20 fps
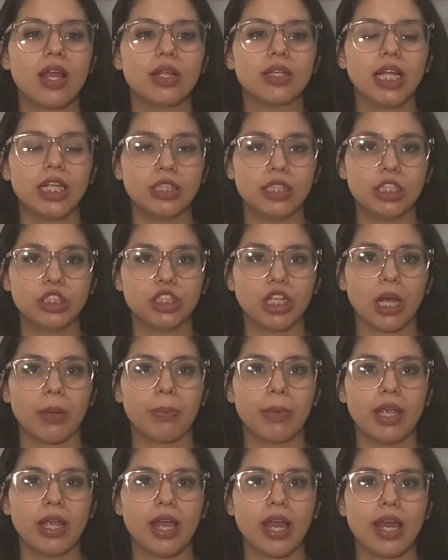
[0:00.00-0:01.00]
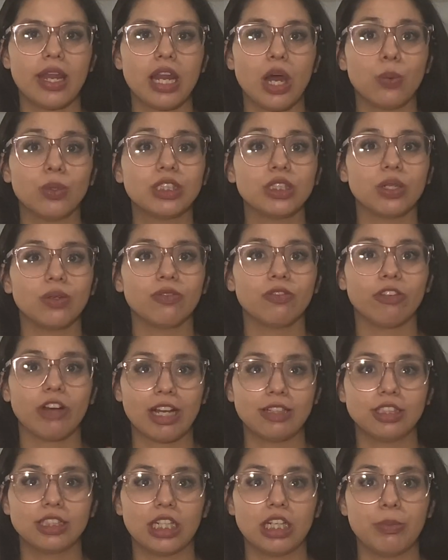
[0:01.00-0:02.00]
they did check me, and I was
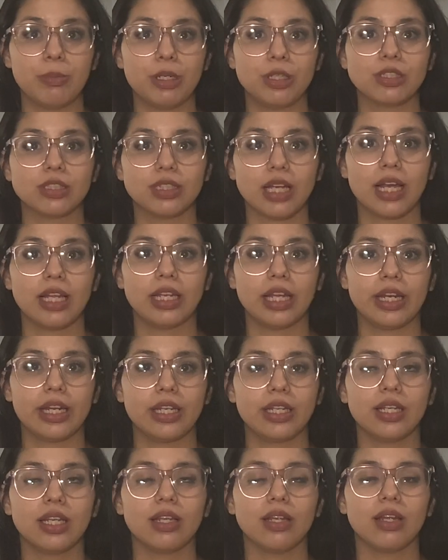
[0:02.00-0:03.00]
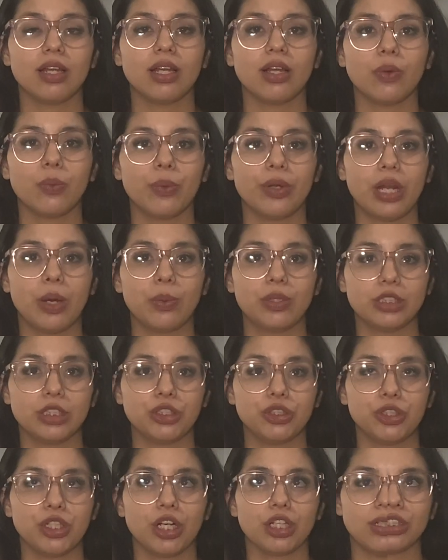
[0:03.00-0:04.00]
5 centimeters dilated when I was in
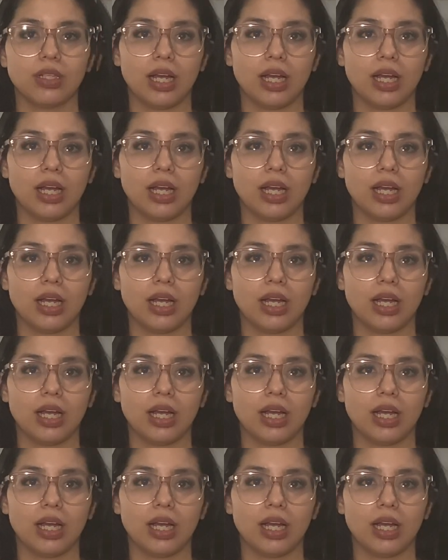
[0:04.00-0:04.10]
triage.